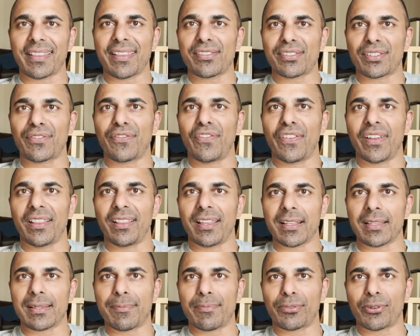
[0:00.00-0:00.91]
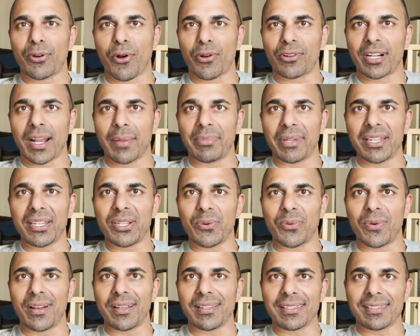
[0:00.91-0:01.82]
These are feelings programmed
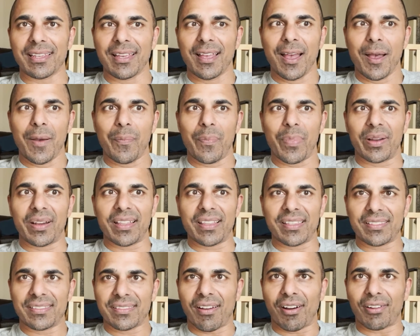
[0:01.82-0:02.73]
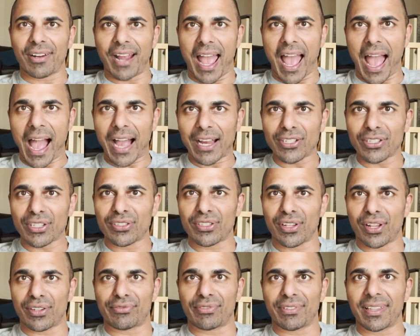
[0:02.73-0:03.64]
into us, but it's our actions
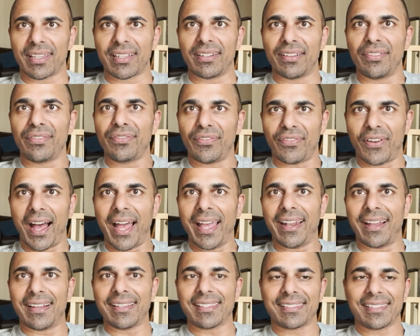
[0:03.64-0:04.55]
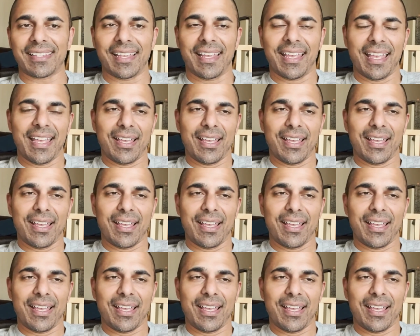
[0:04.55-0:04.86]
that really define us.